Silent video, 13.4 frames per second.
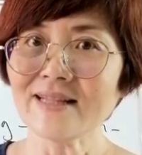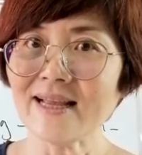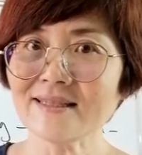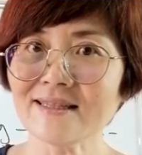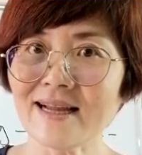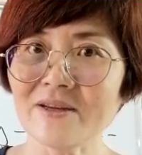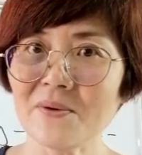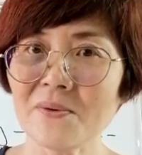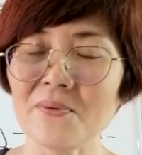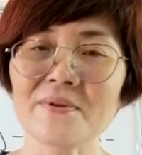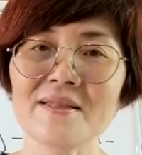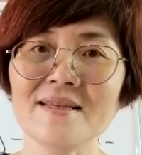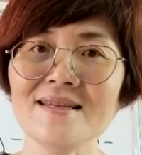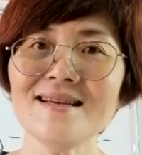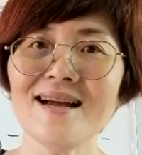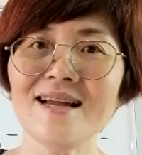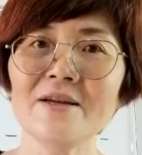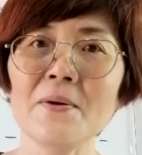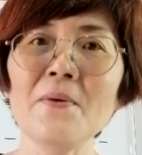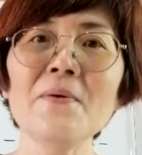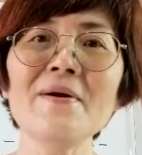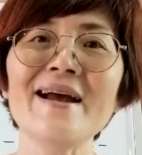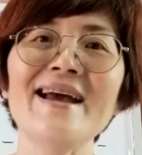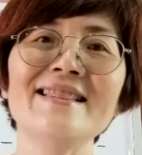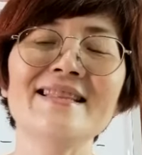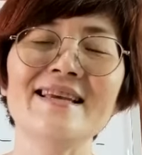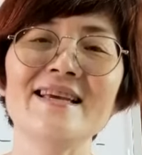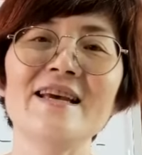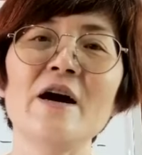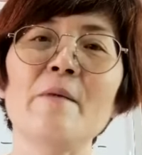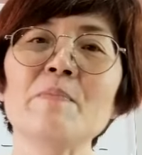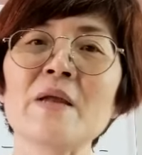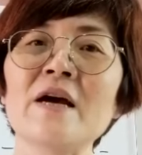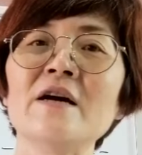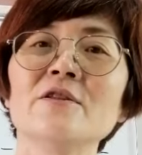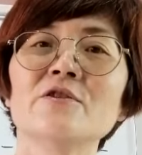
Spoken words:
not S-I-O, T-I-O-N-A-L.